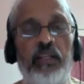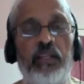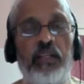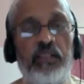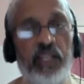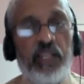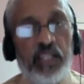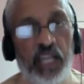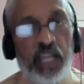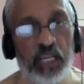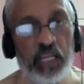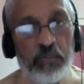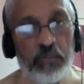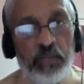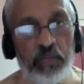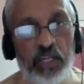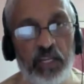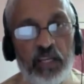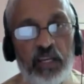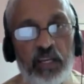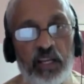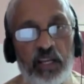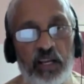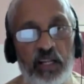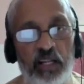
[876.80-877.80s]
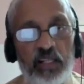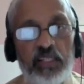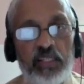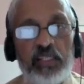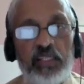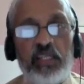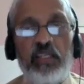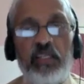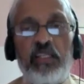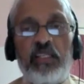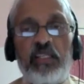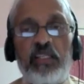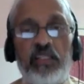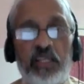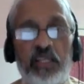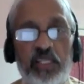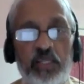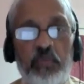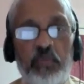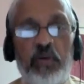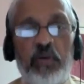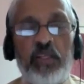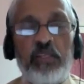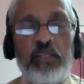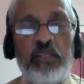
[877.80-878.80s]
that animal agriculture is
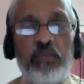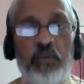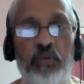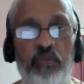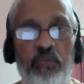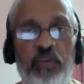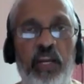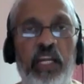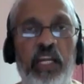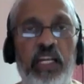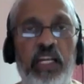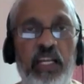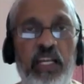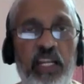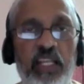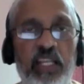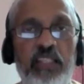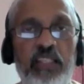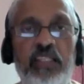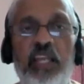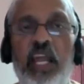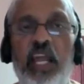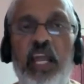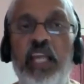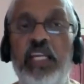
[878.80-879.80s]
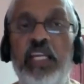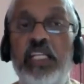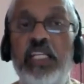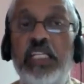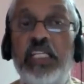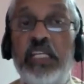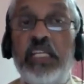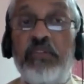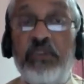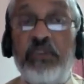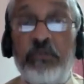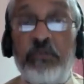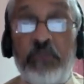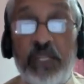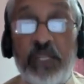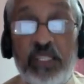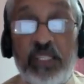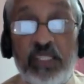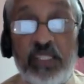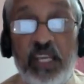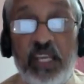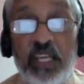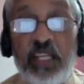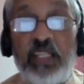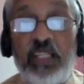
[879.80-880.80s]
responsible for at least
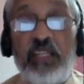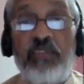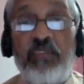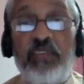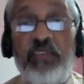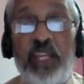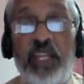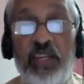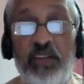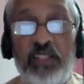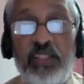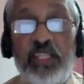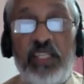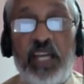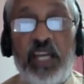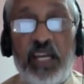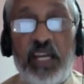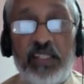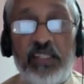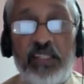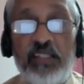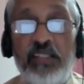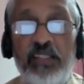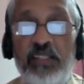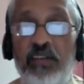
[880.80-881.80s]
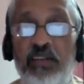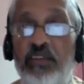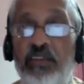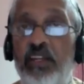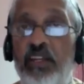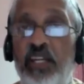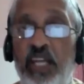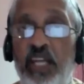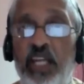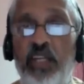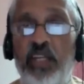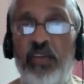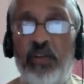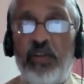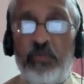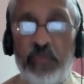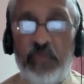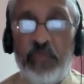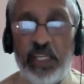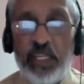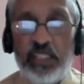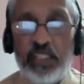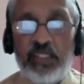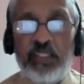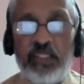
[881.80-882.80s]
87% of greenhouse gases on an annual
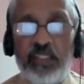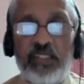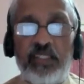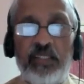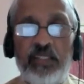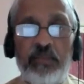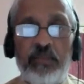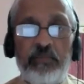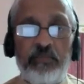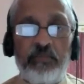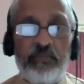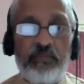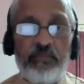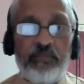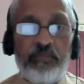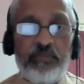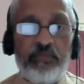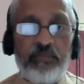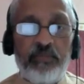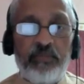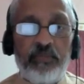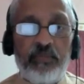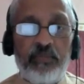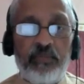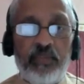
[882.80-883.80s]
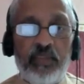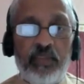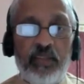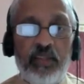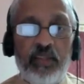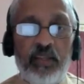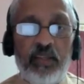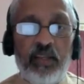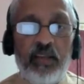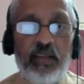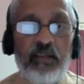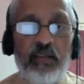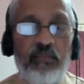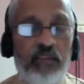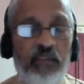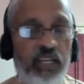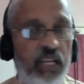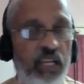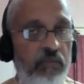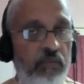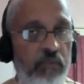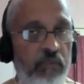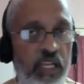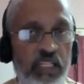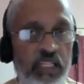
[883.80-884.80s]
basis. When
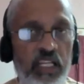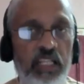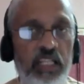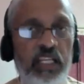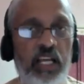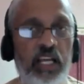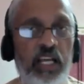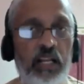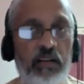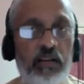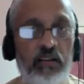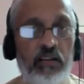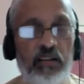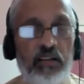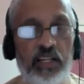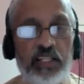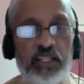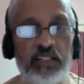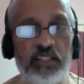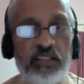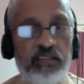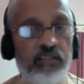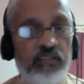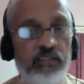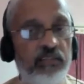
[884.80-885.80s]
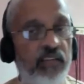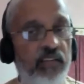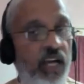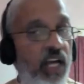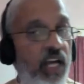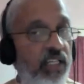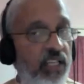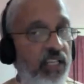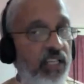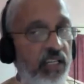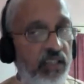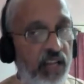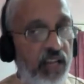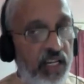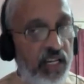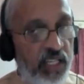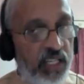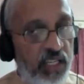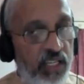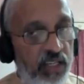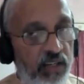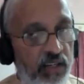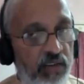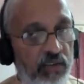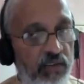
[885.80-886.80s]
I made that calculation, I did not
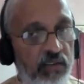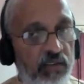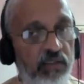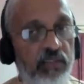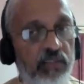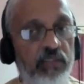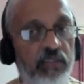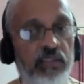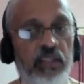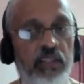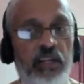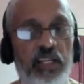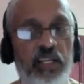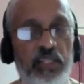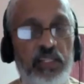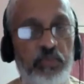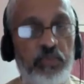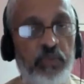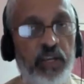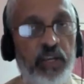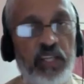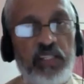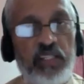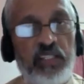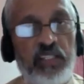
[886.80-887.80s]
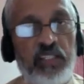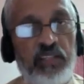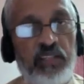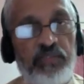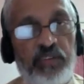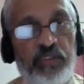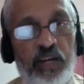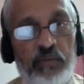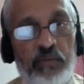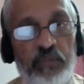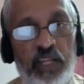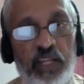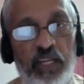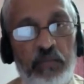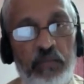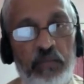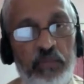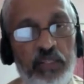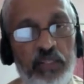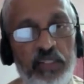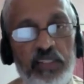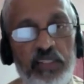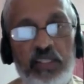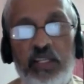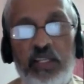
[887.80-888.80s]
include the respiration of farmed
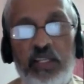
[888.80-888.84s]
animals.